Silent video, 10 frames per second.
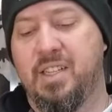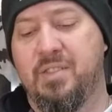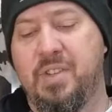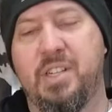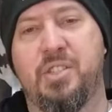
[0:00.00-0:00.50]

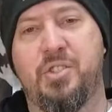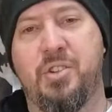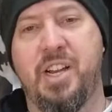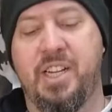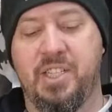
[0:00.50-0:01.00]
very
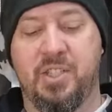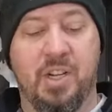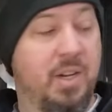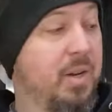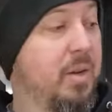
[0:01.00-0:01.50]
strange.
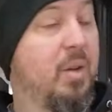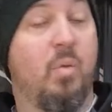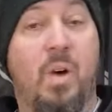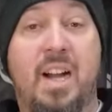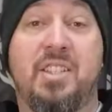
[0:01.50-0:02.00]

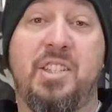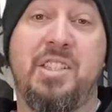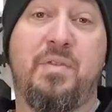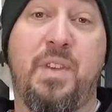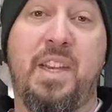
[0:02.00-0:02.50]
Watch
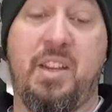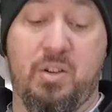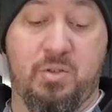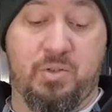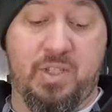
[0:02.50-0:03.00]
his
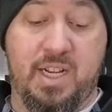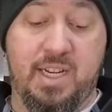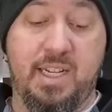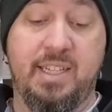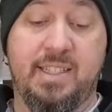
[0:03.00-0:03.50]
videos on
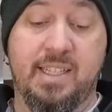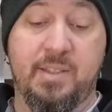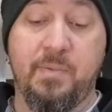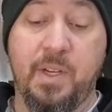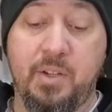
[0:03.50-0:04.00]
it. He's got
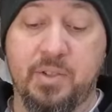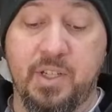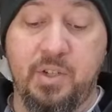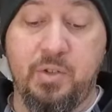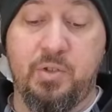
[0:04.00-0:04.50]
some videos
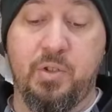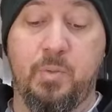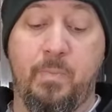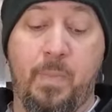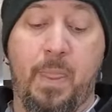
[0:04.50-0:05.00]
on
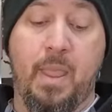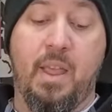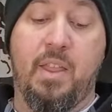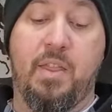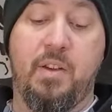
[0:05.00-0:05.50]
YouTube.
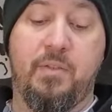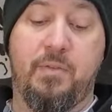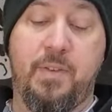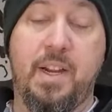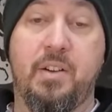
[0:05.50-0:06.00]
They're
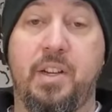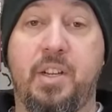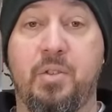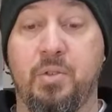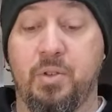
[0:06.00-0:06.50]
very
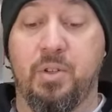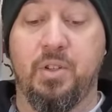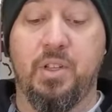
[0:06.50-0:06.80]
cool